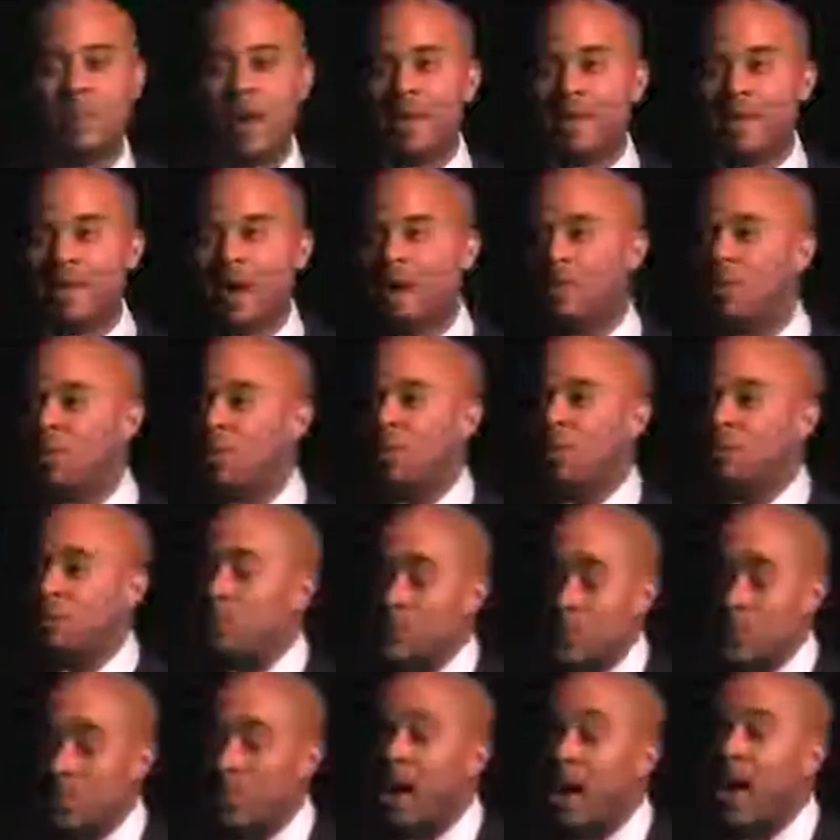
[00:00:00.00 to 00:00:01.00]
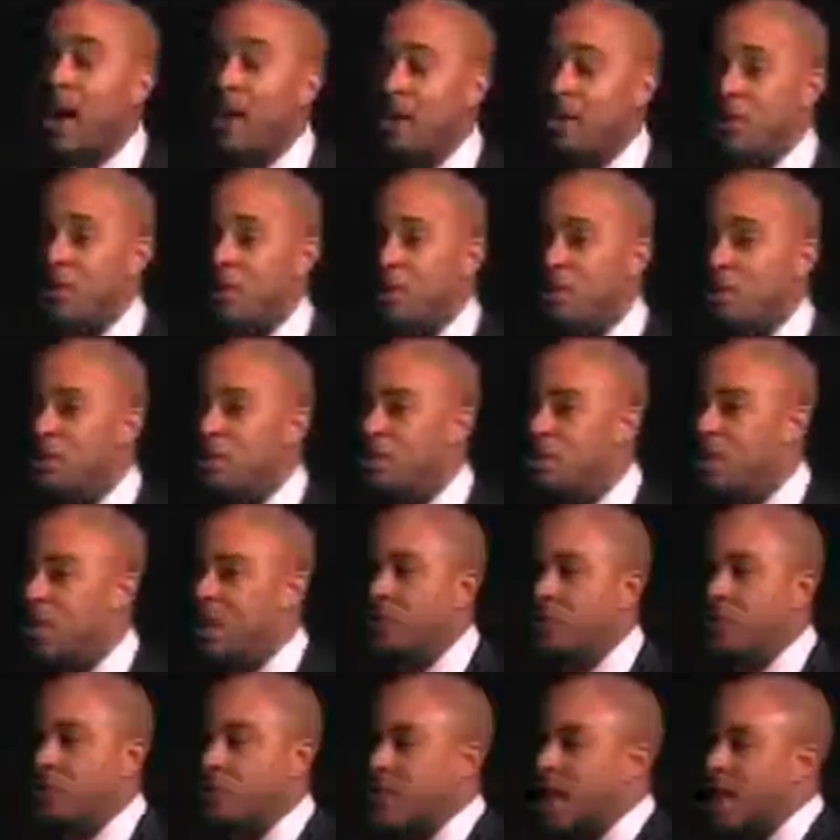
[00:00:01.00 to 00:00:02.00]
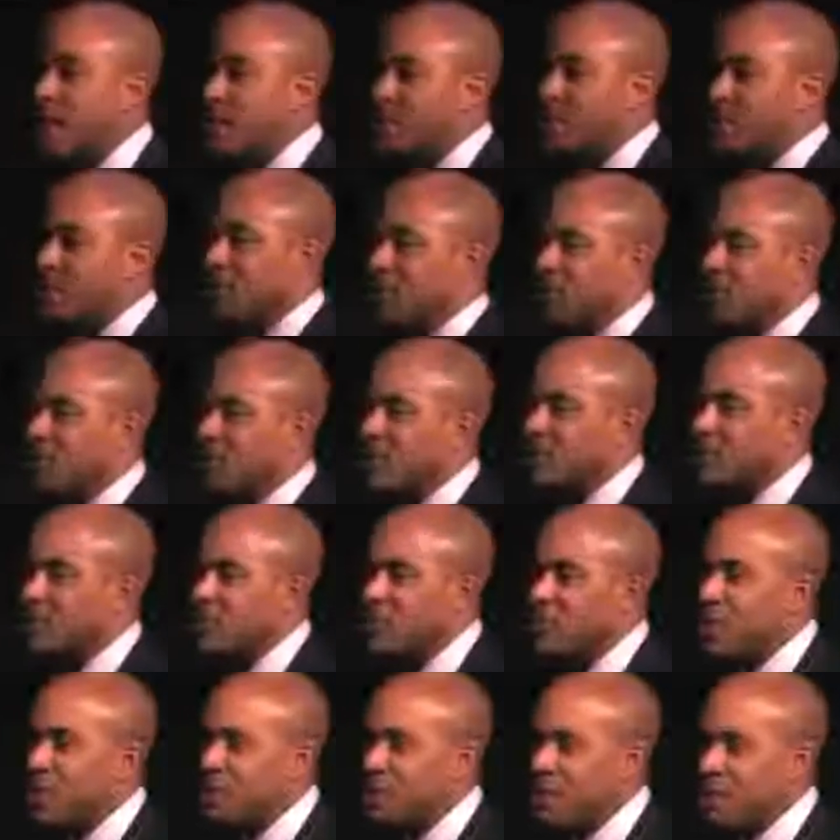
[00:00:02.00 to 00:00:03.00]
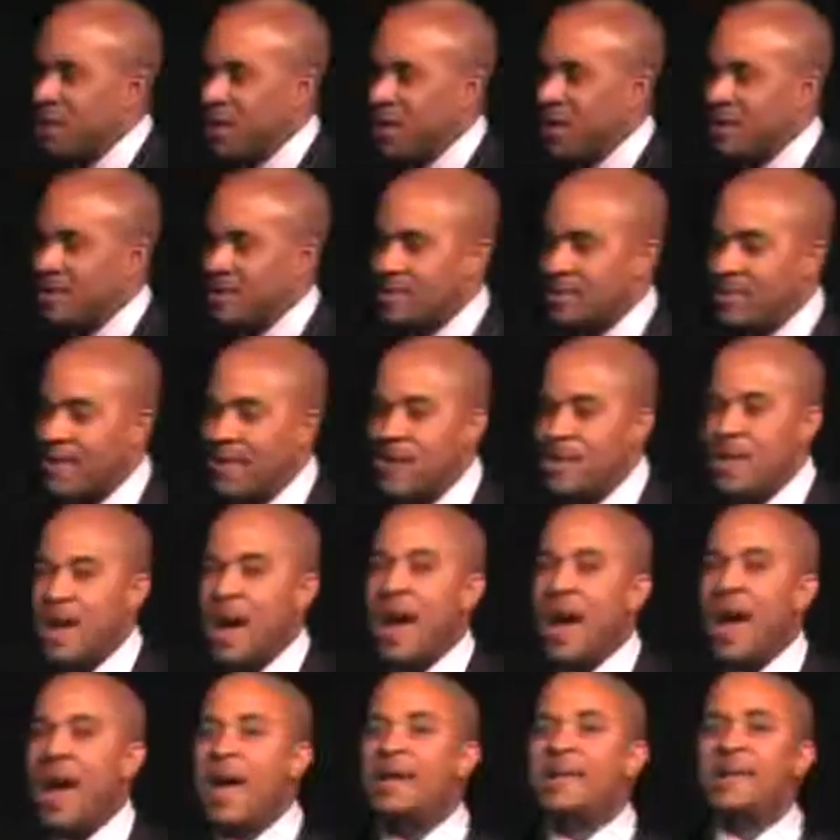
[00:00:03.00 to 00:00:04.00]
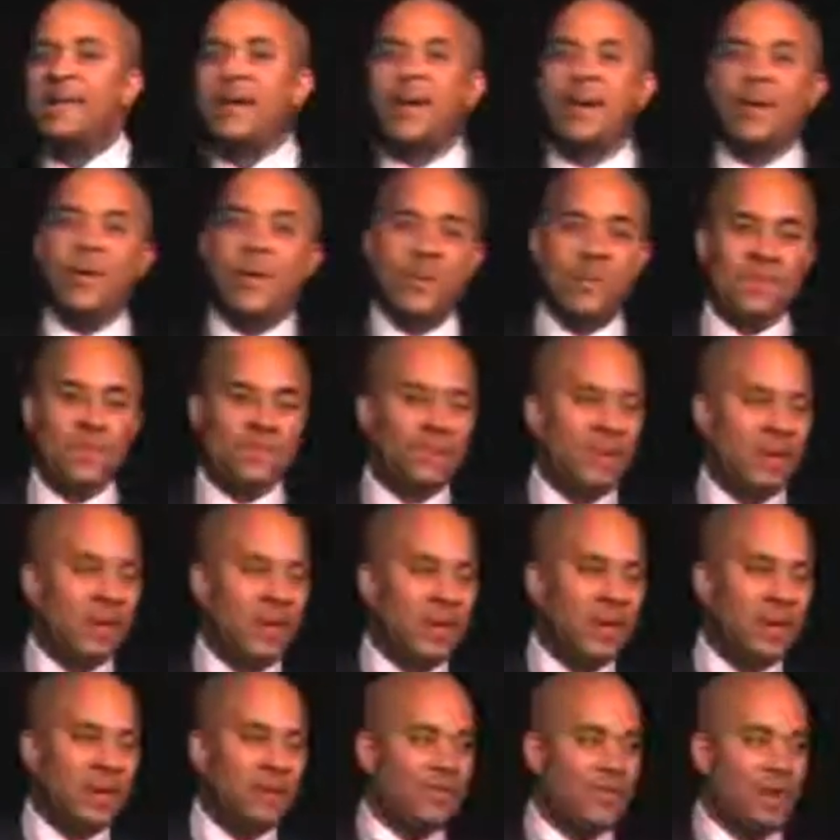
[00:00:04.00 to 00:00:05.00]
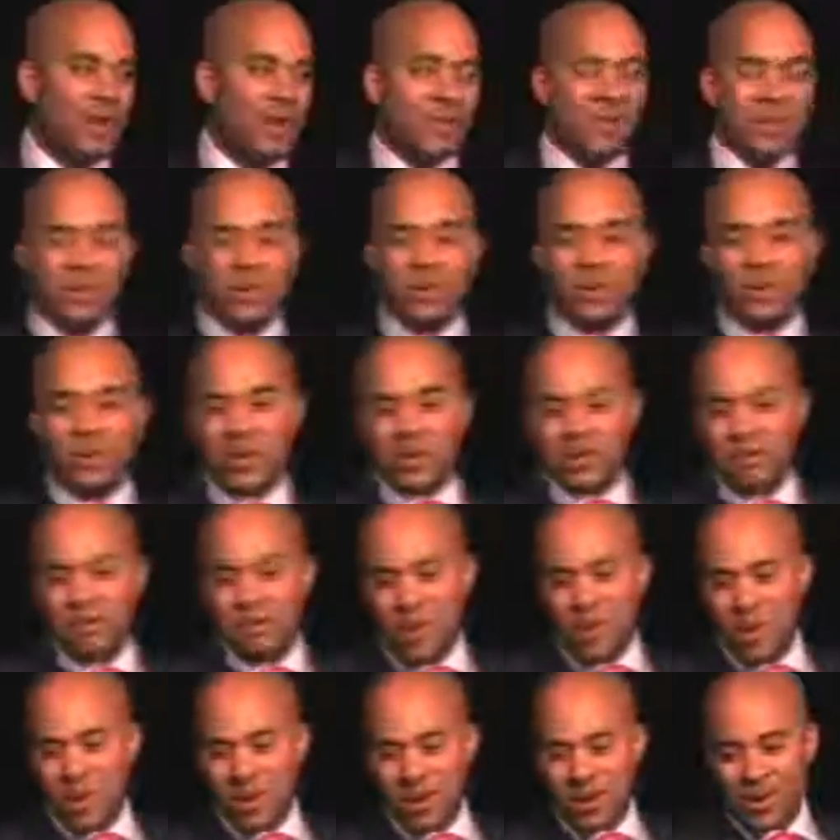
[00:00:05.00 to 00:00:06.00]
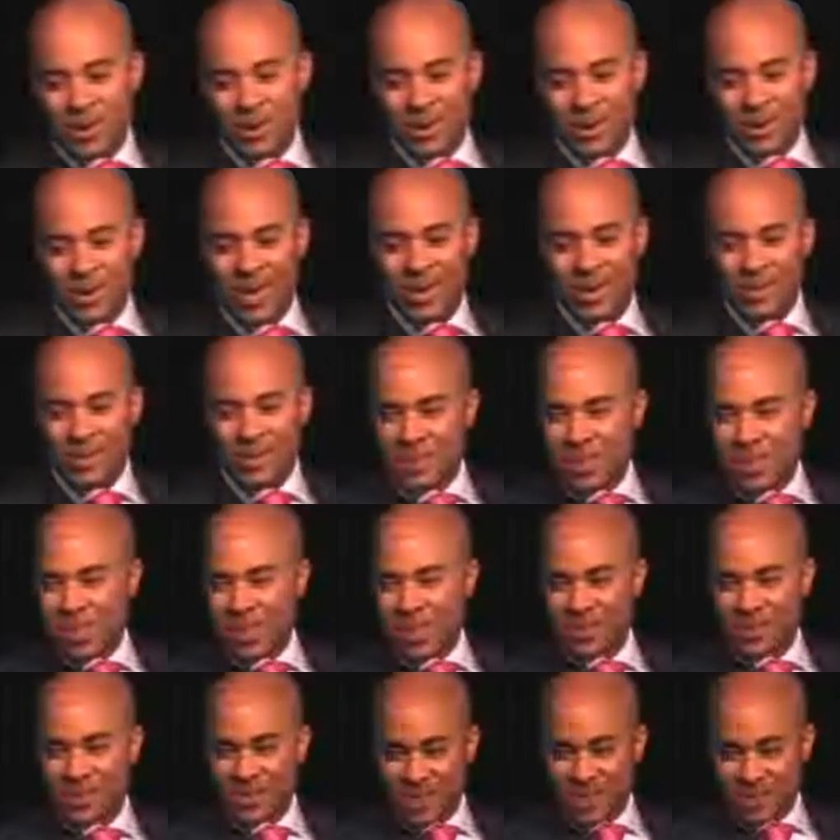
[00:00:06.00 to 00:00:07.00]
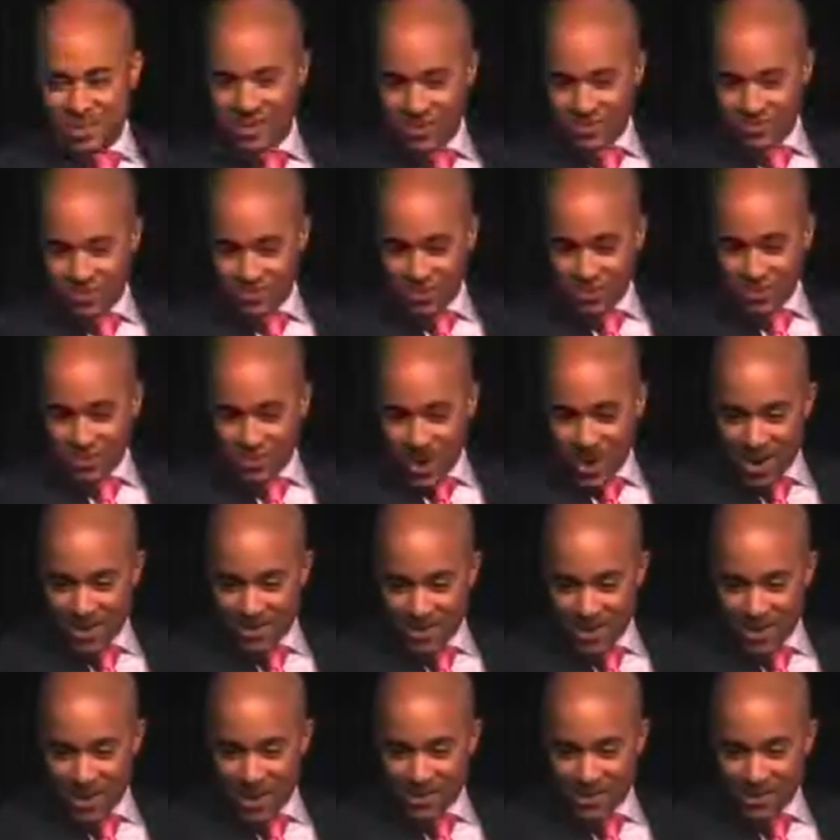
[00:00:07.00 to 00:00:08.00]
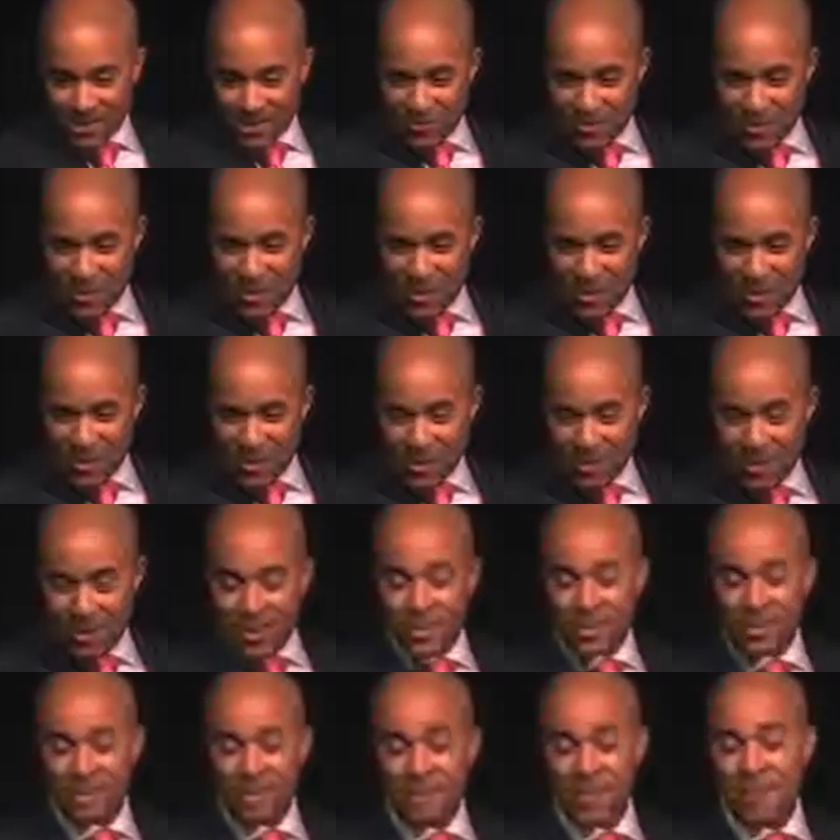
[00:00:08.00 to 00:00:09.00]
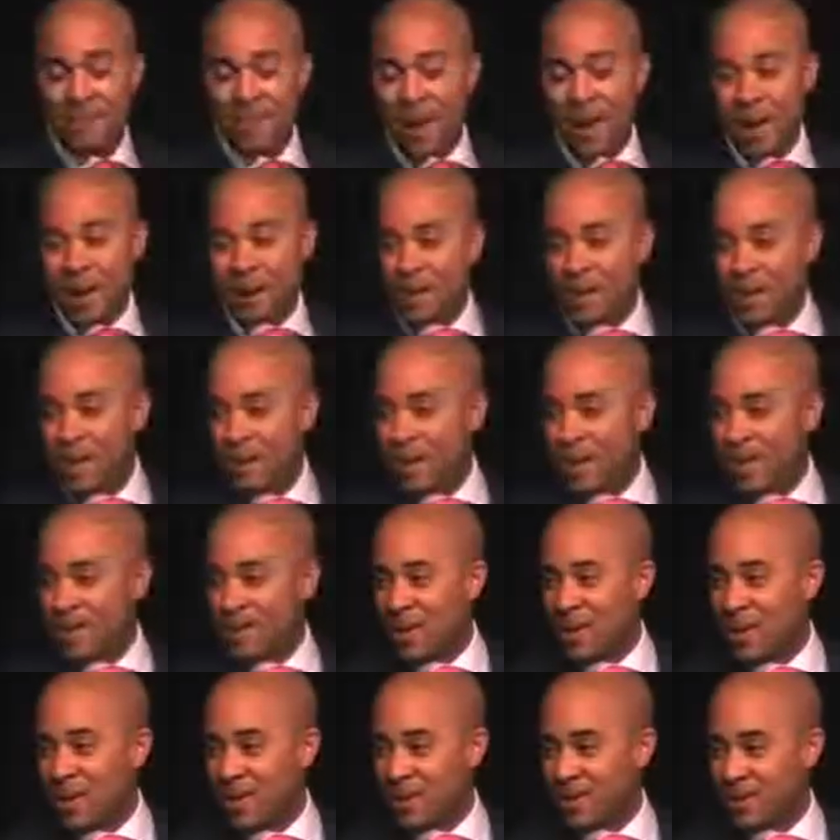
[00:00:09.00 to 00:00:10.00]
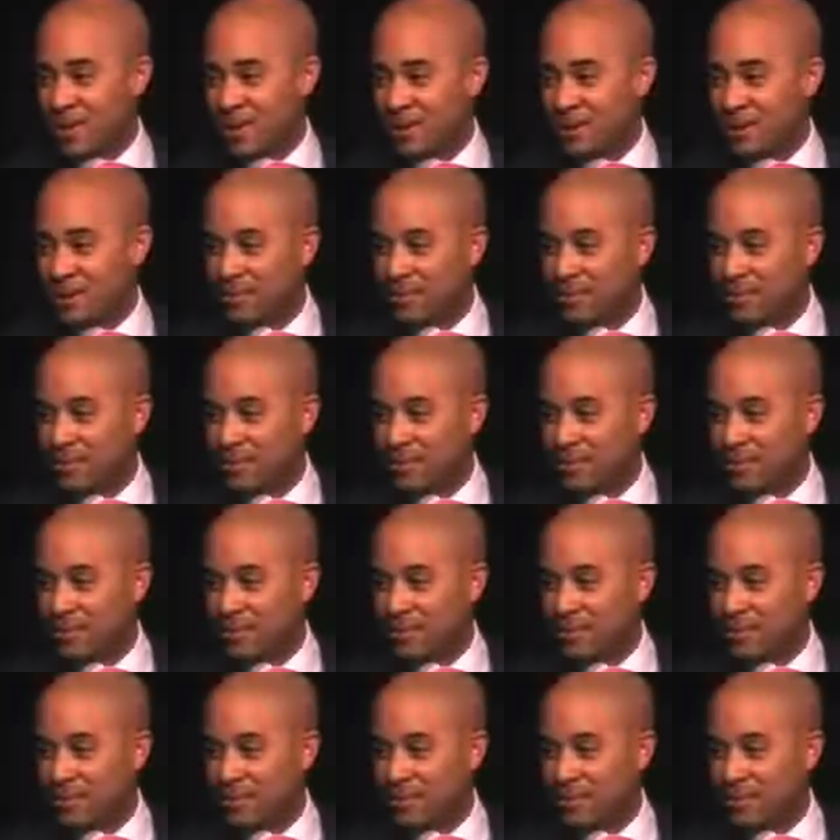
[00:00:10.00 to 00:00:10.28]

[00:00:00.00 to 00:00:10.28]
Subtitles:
may not retire you, but $200 is still $200. I know if there were two crispy $100 bills right there on the floor, somebody would bend over.